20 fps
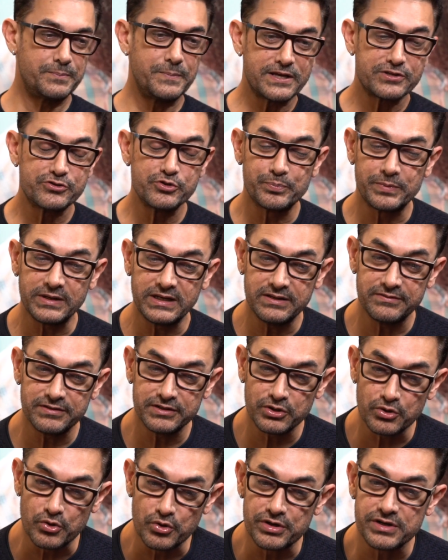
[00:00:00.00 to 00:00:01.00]
makes you believe in
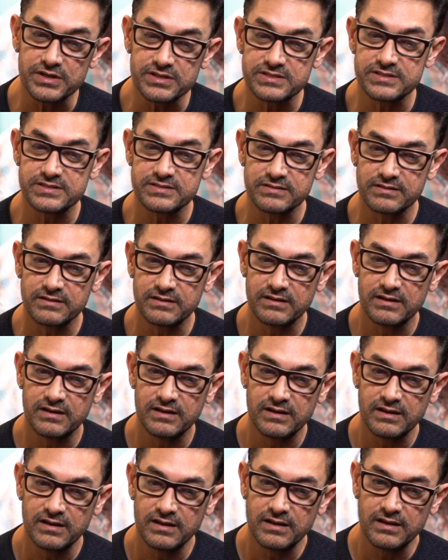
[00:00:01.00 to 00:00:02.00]
the goodness
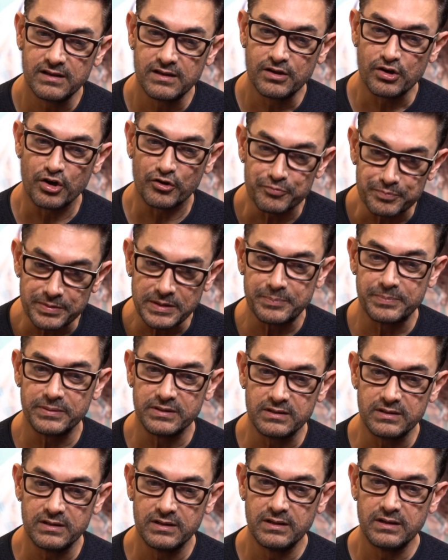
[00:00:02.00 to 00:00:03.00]
of
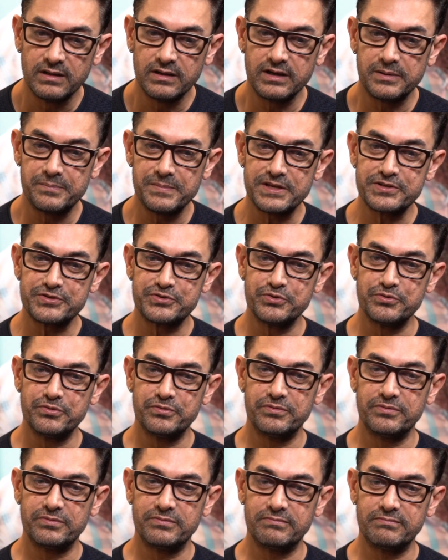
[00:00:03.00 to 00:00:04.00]
people. It makes
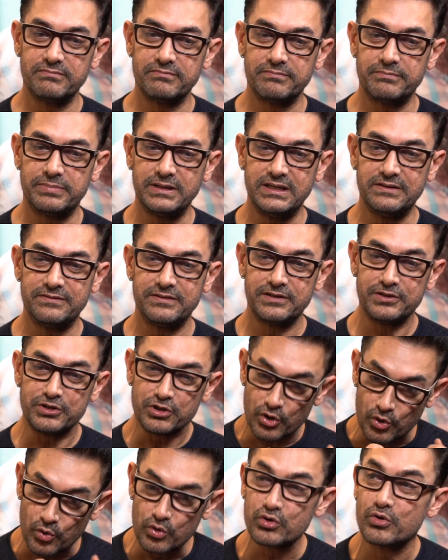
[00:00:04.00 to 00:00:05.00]
you believe in
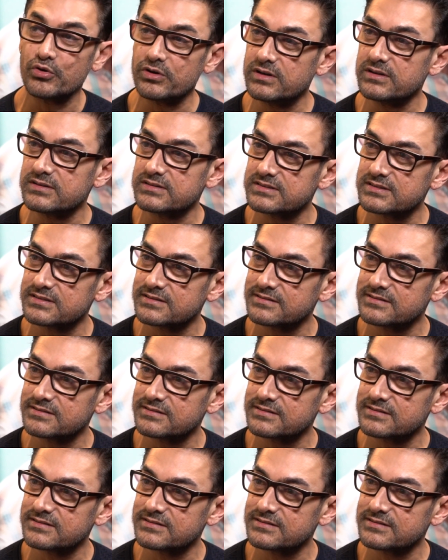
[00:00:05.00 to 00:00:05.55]
your own goodness.